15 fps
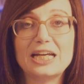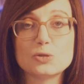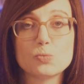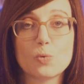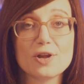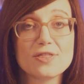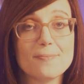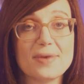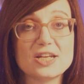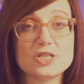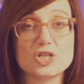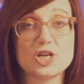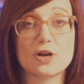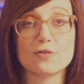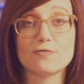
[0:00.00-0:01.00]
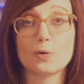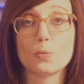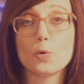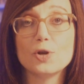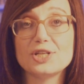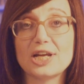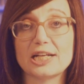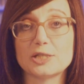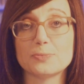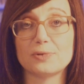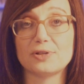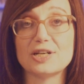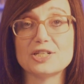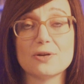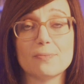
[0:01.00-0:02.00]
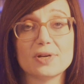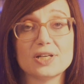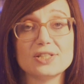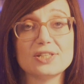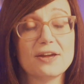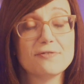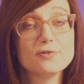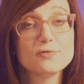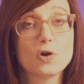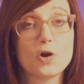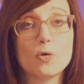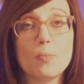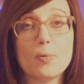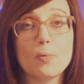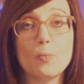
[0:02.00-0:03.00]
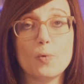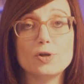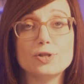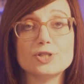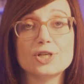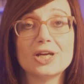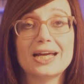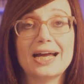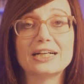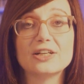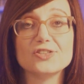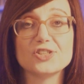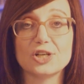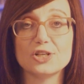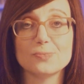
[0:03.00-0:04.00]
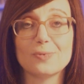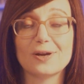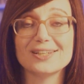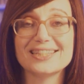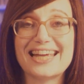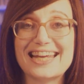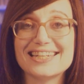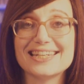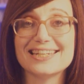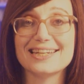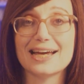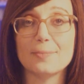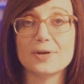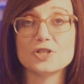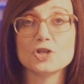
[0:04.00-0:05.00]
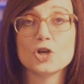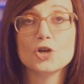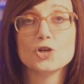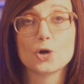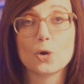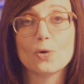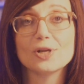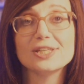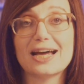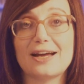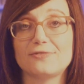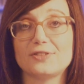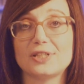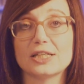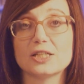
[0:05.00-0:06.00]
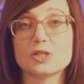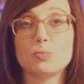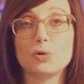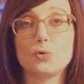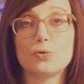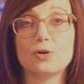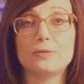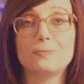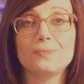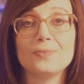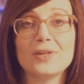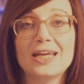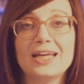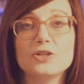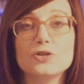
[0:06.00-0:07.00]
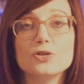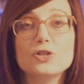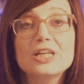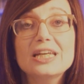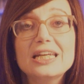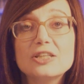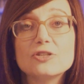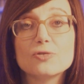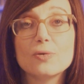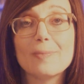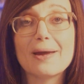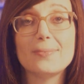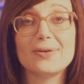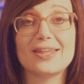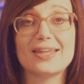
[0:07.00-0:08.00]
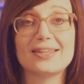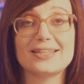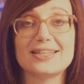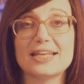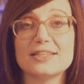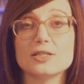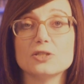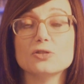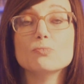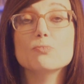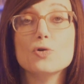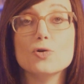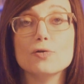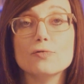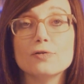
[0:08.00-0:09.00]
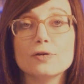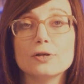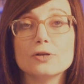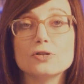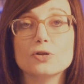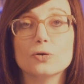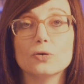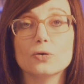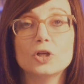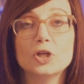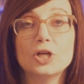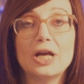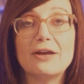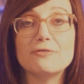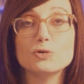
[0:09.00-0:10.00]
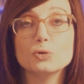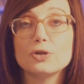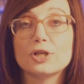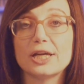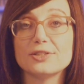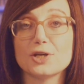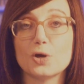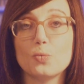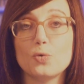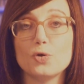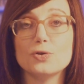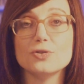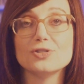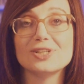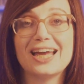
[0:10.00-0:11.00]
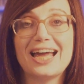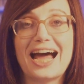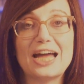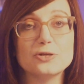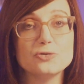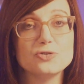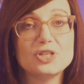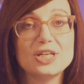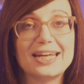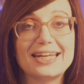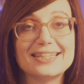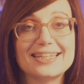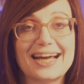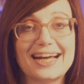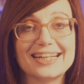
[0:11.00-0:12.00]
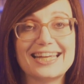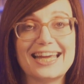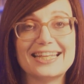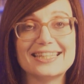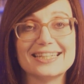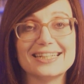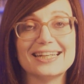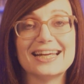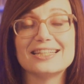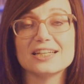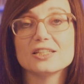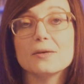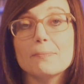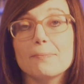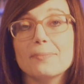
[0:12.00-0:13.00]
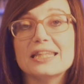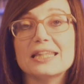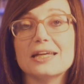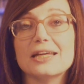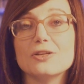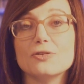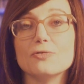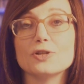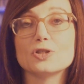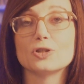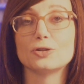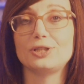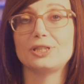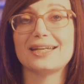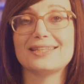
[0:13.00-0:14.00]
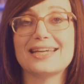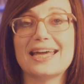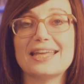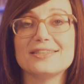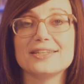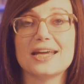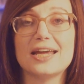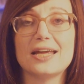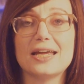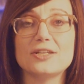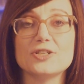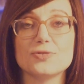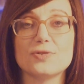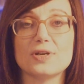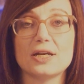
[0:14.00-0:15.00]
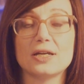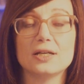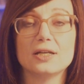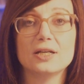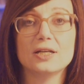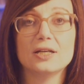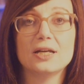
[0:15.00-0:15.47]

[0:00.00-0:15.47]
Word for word: It's worth a mention here for wound exploration, because if you've got an open wound and concerns about tendon damage, you're going to have to explore it. You need to remember that the tendons move. So if you look into a wound and you see an intact tendon, it doesn't mean that you've excluded a tendon injury.